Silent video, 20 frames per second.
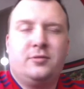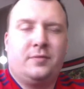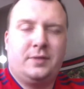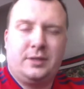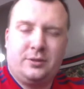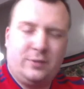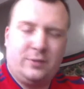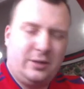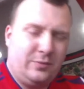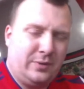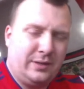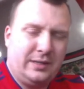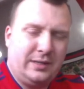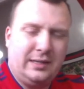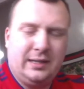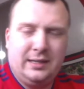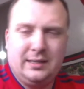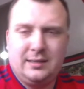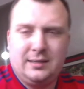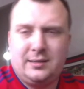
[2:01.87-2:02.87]
of the 21
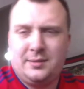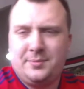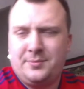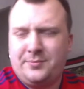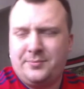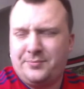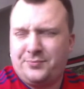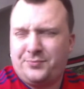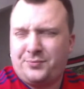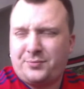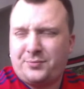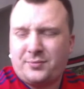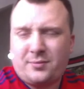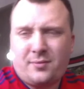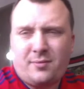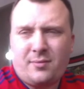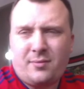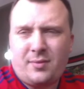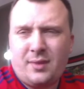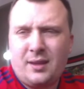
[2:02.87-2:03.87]
years
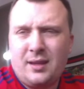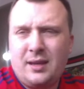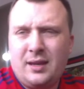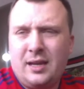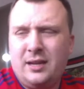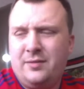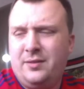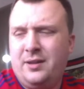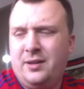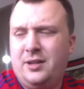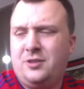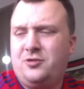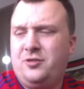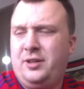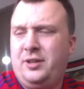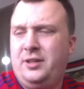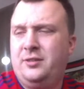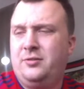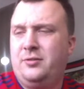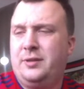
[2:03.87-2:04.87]

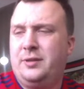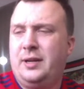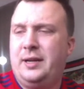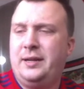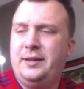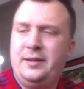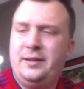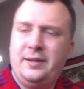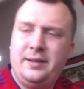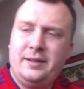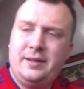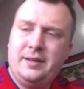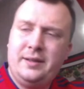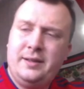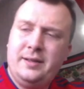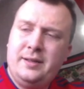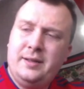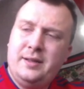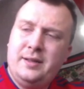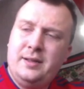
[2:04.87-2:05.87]
anniversary and all that.
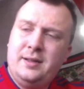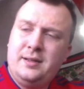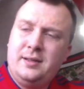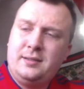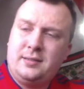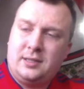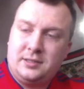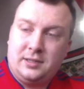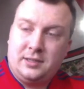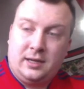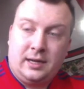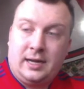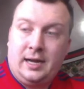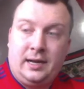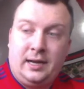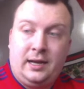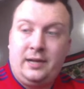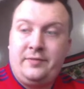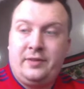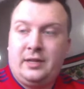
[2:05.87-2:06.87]

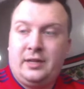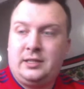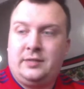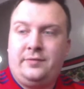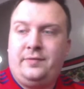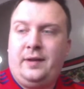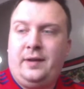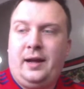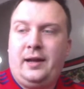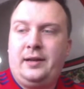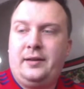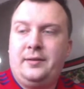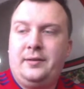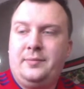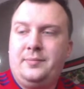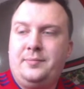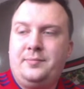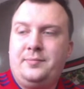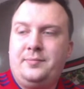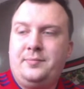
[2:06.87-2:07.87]
Even as a fan,
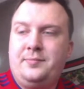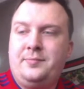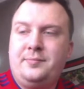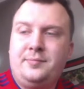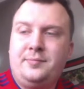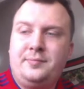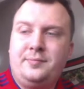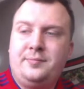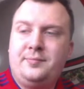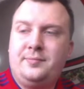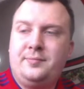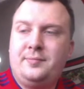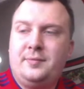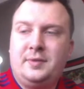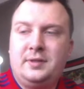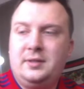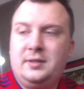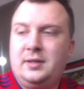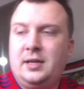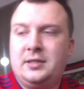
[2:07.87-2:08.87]

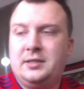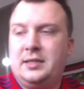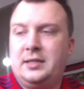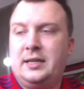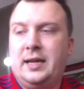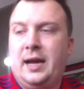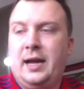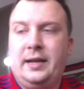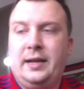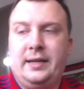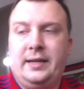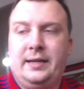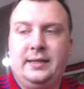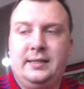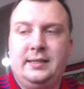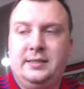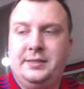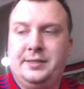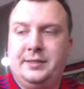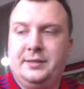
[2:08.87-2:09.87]
doesn't get any
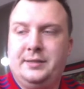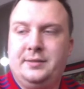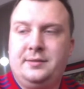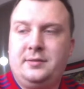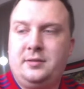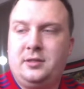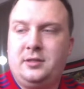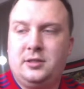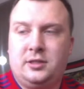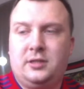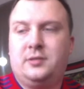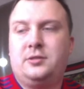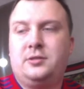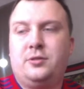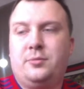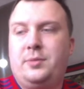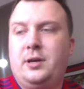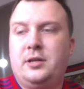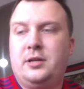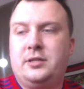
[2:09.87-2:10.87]
easier because of the
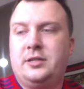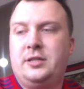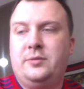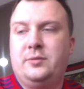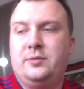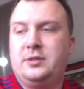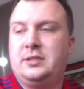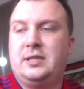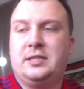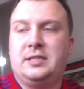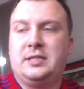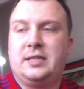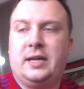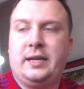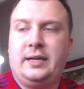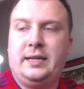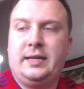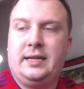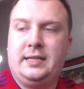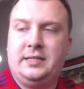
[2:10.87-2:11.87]
sort of person he was. Doesn't get
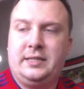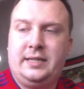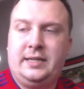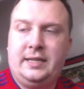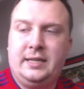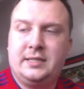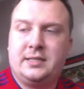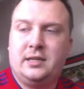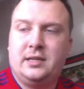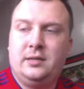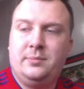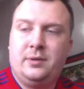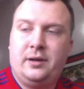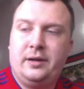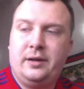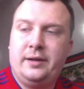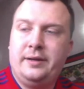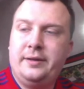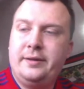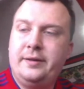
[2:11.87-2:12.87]
any easier. The years go
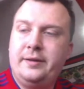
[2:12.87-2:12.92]
by,